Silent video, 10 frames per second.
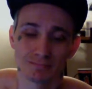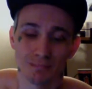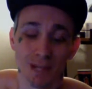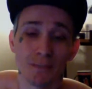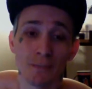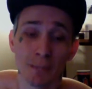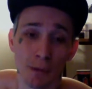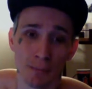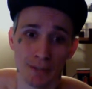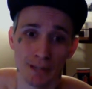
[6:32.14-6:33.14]
I have a big
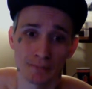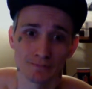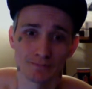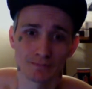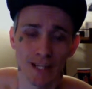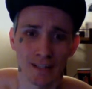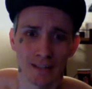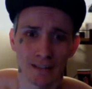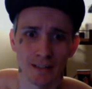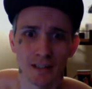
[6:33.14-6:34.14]
problem with that.
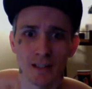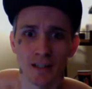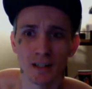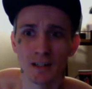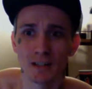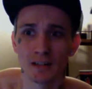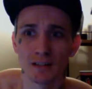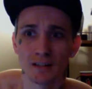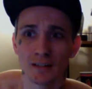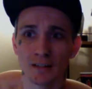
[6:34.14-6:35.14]
And
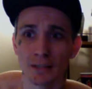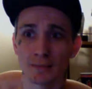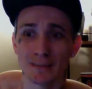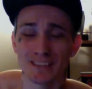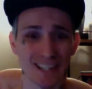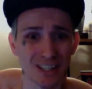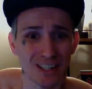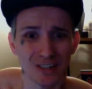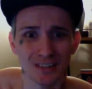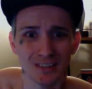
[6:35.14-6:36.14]
that makes me
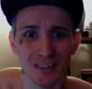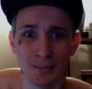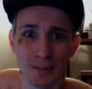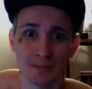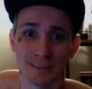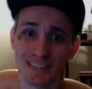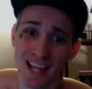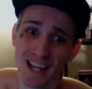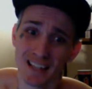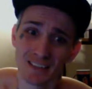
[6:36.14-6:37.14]
scared. It makes me
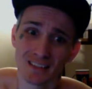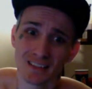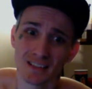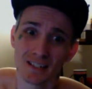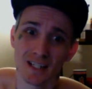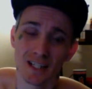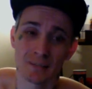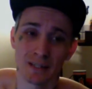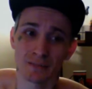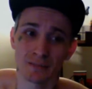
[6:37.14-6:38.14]
sad. It
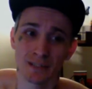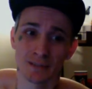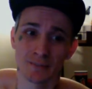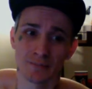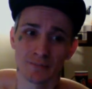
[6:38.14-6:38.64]
makes me